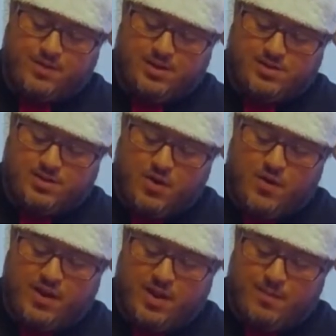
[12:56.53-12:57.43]
because
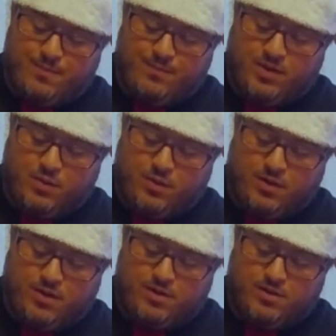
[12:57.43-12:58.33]
growing up, you
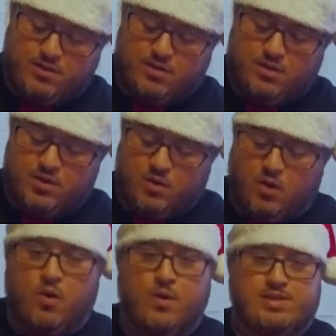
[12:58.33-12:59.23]
were you were
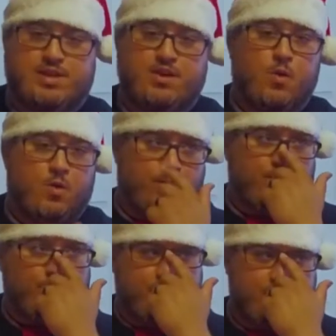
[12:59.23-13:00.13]
always into horror
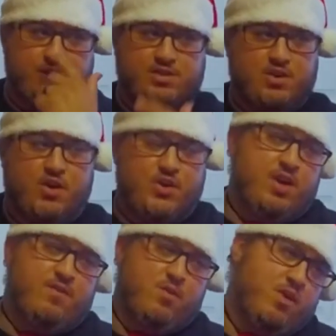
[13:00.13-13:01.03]
movies. Oh, that's oh, yeah. all you
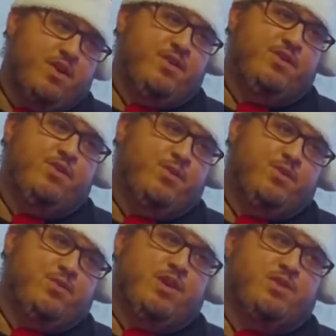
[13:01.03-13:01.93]
ever wanted to do
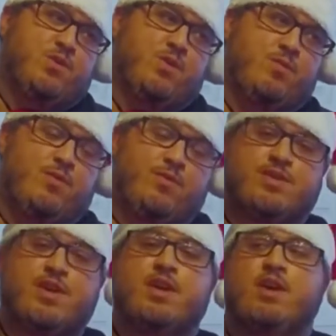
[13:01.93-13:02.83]
was watch horror
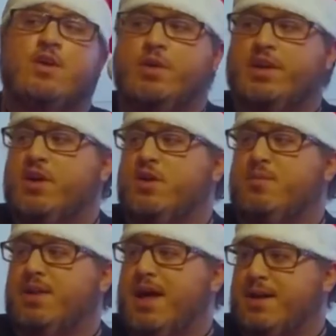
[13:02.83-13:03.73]
movies. We go
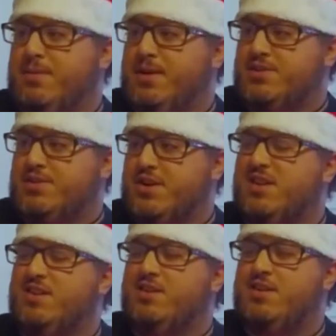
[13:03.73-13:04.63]
to
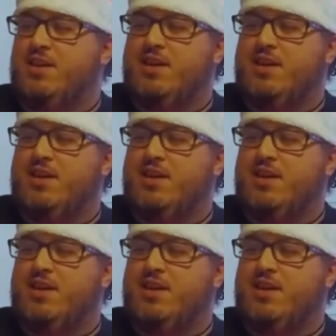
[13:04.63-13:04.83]
Blockbuster,